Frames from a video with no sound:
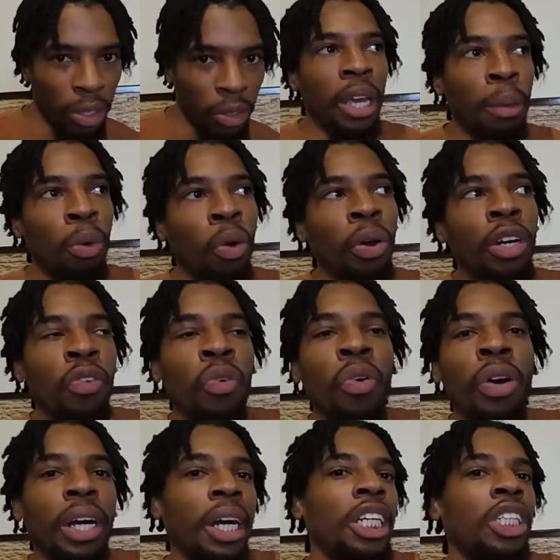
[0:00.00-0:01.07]
Being broke in a
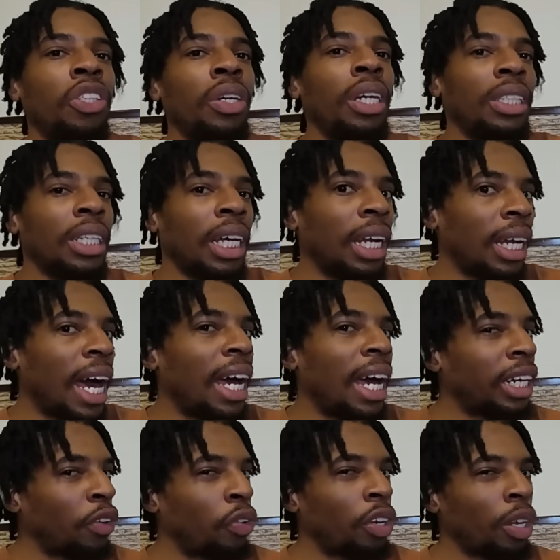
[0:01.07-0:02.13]
foreign country is a lot
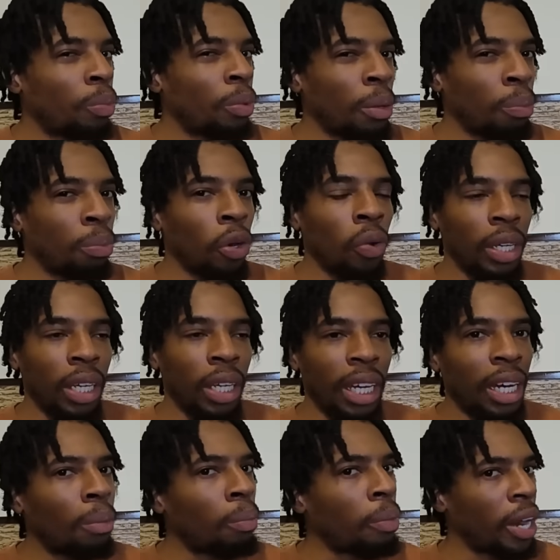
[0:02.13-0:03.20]
different than being broke
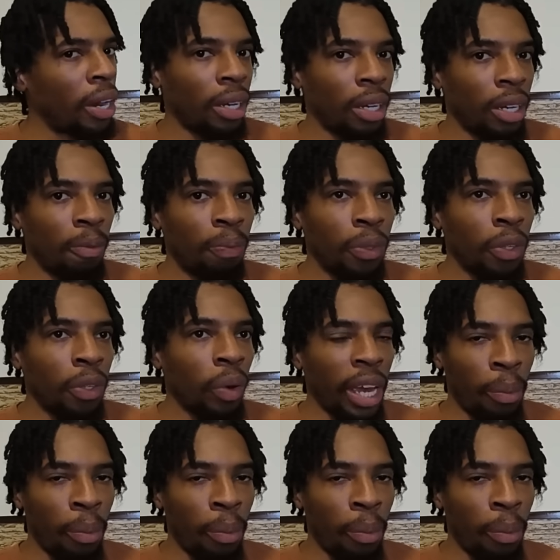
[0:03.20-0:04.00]
in America, right?